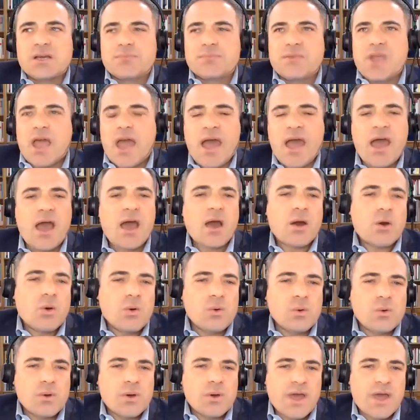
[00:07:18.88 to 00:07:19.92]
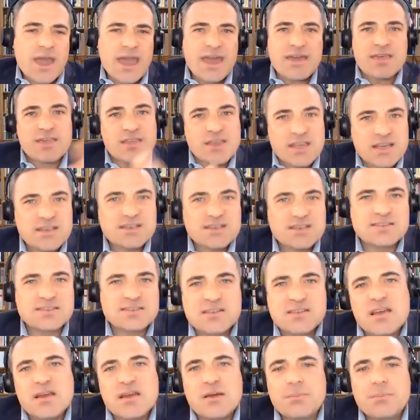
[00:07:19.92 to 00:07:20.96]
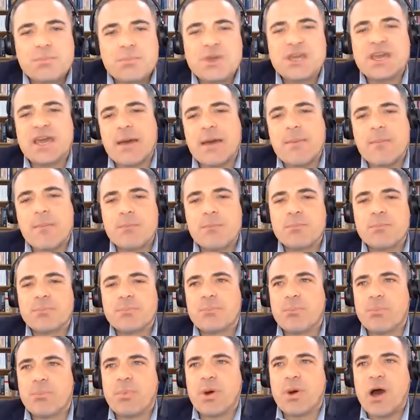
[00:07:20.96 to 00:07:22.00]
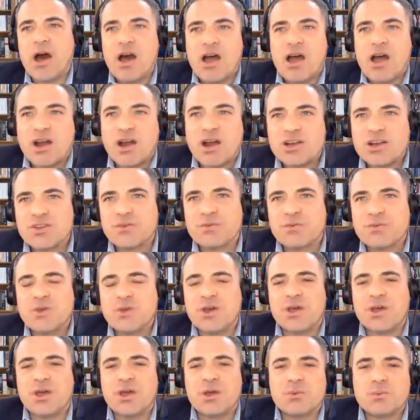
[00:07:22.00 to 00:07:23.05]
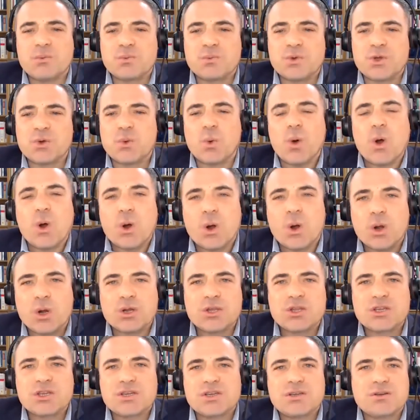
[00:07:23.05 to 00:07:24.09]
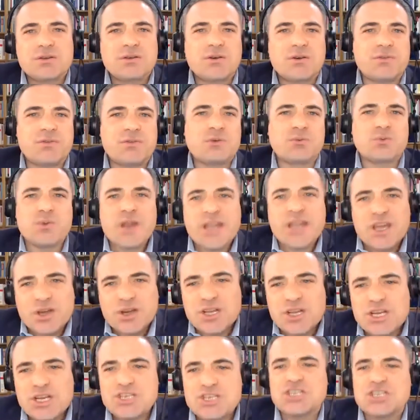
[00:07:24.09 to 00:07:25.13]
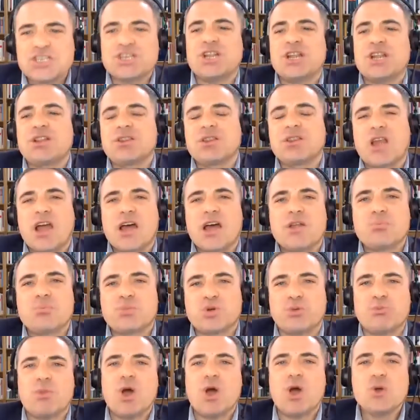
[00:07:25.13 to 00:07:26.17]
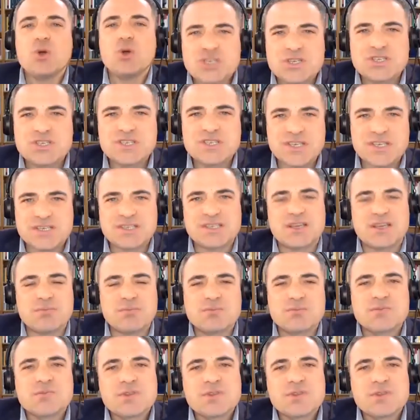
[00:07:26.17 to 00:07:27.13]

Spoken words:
how ethics become part of the reward, of the recognition and promotion system.